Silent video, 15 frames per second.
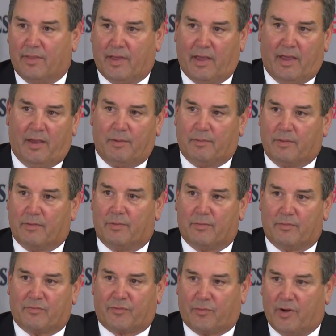the
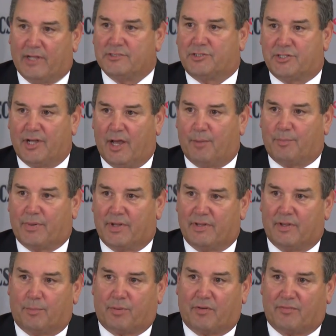friendship
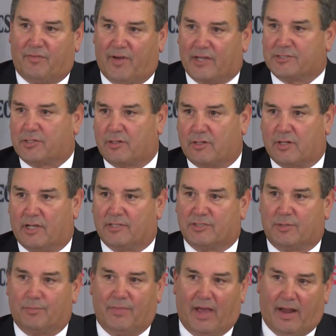and the
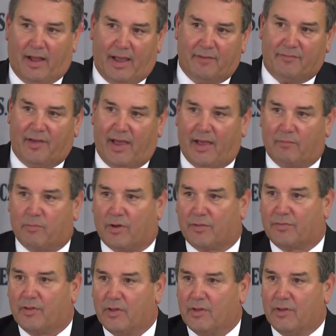professionalism that I've had
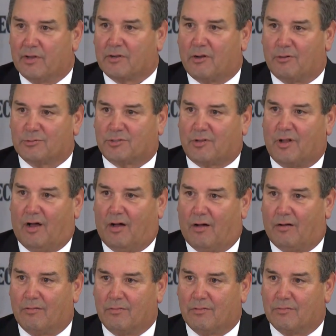with Coach
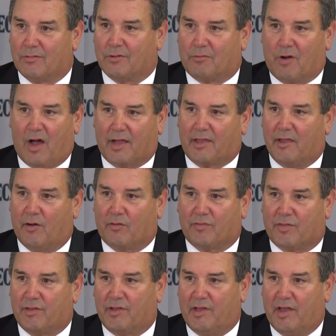Long, with Rocky
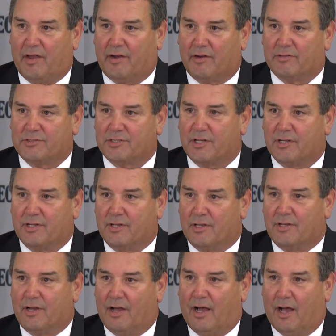over the years,
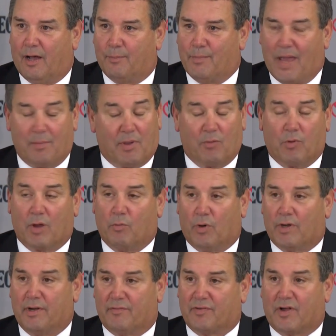uh, maybe we
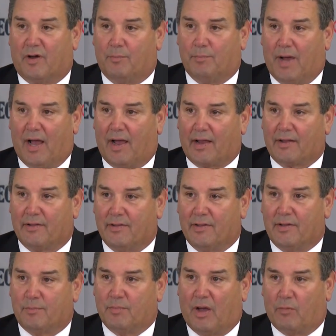wouldn't have come back.
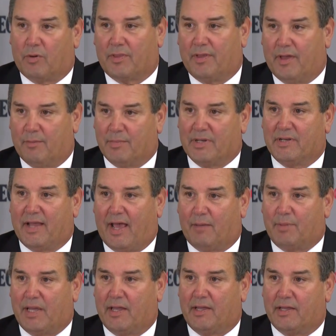But with him and
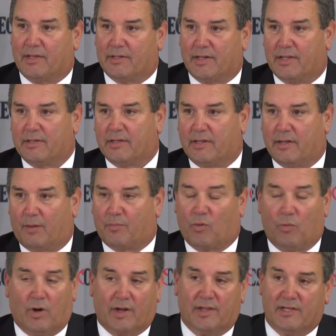Debbie, and number
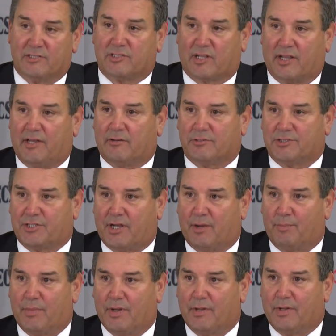one, his
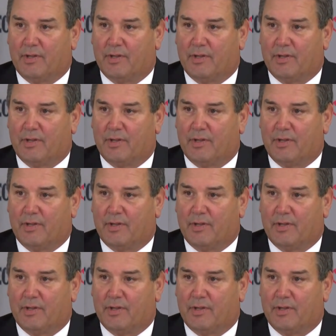leadership,